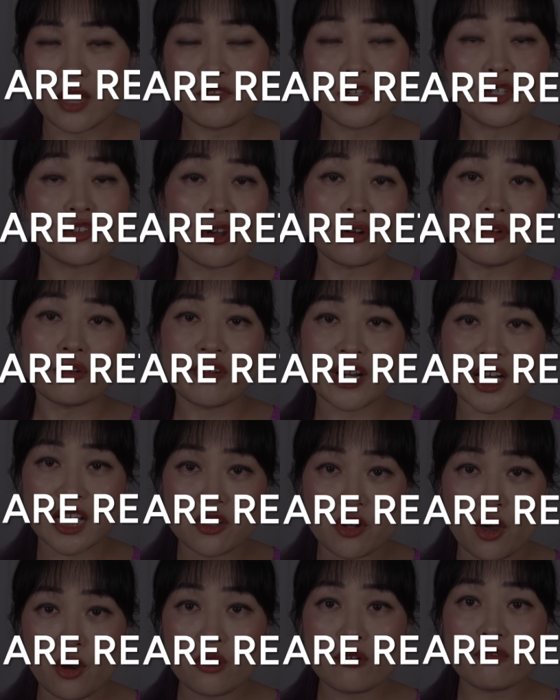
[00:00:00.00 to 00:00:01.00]
If you don't
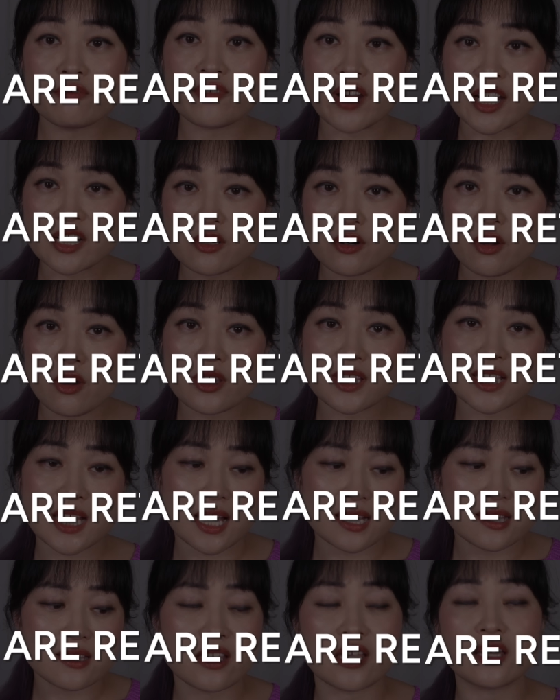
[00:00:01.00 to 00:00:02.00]
already know, retinoids
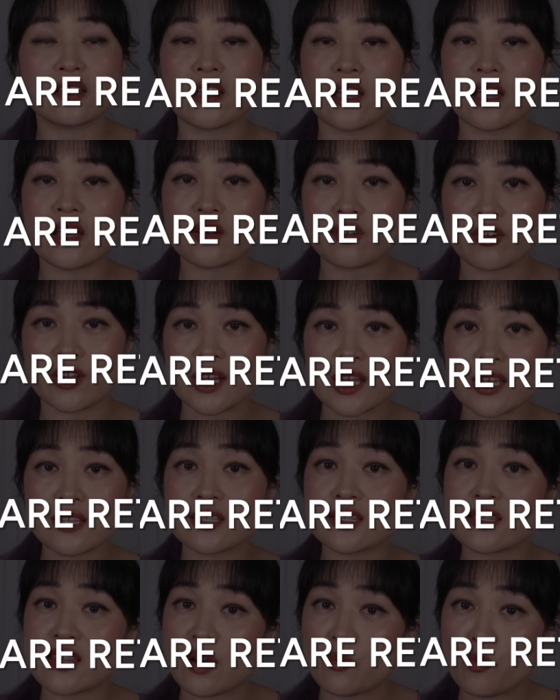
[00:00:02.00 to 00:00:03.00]
are skincare
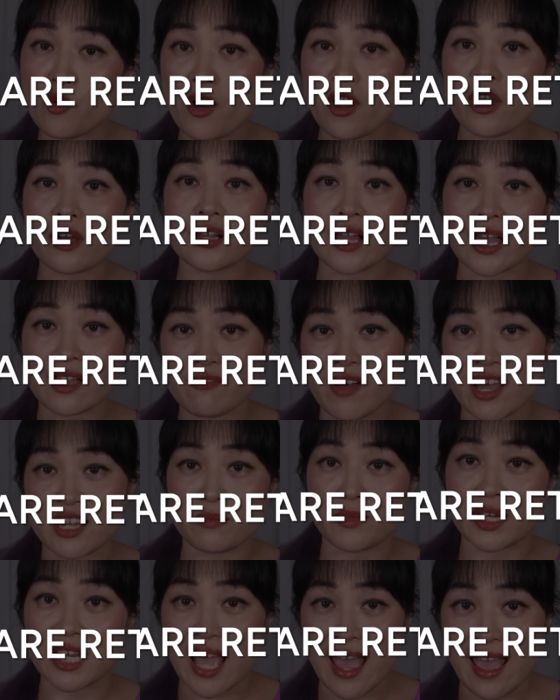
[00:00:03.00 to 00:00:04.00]
ingredients that work like like
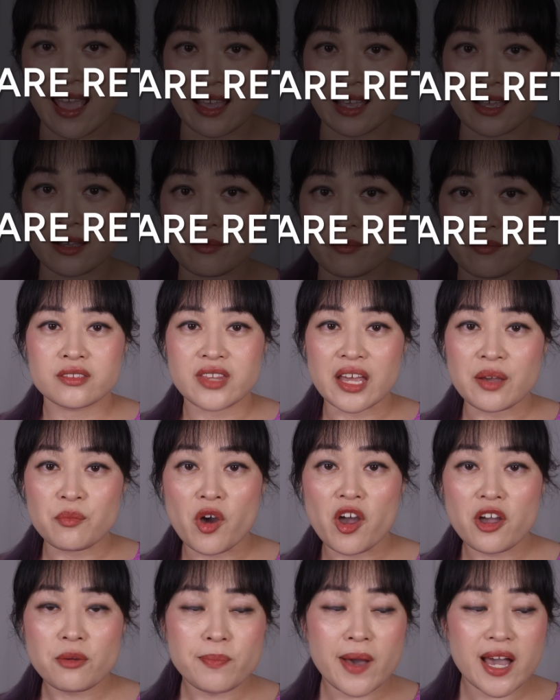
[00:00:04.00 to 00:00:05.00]
vitamin A. They
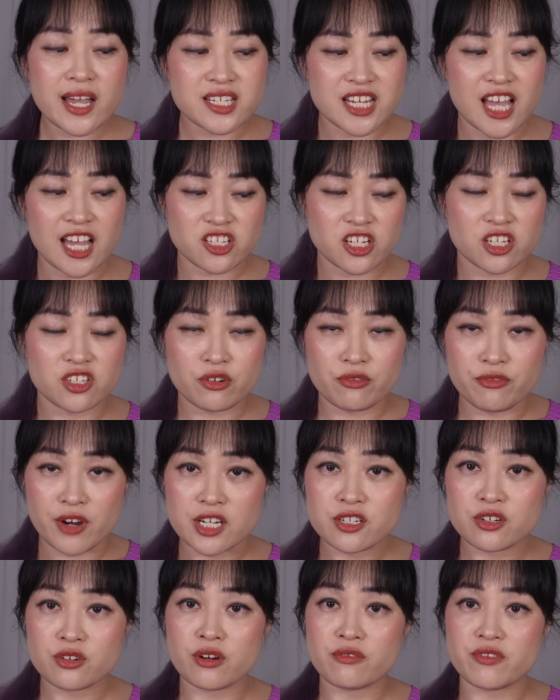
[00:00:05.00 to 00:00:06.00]
work by attaching to
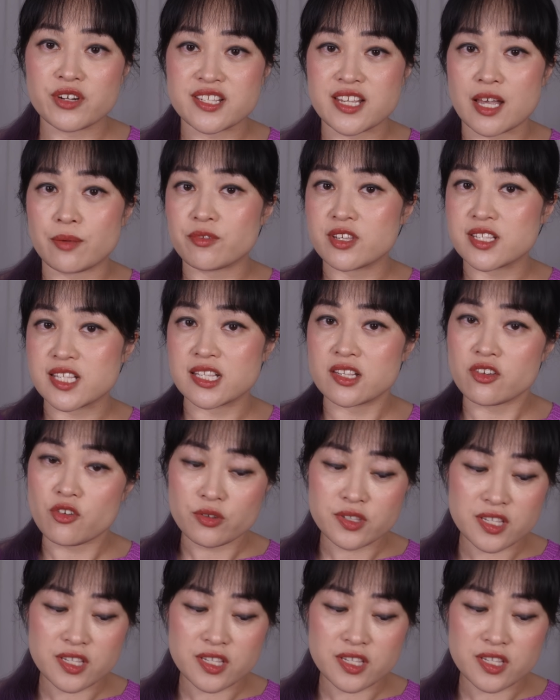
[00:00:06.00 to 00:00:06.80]
receptors in your